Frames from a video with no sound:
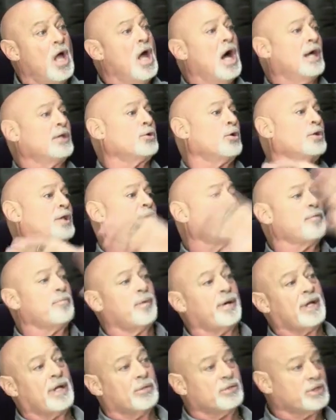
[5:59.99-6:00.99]
I told
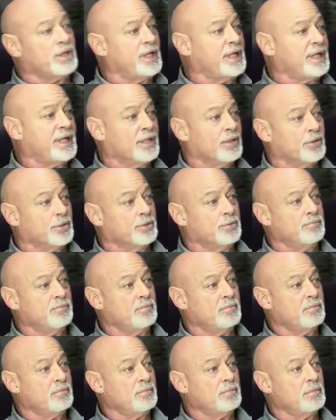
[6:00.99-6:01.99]
everybody I was going to kill them.
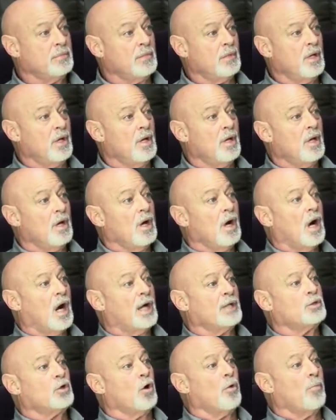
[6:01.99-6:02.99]
I told my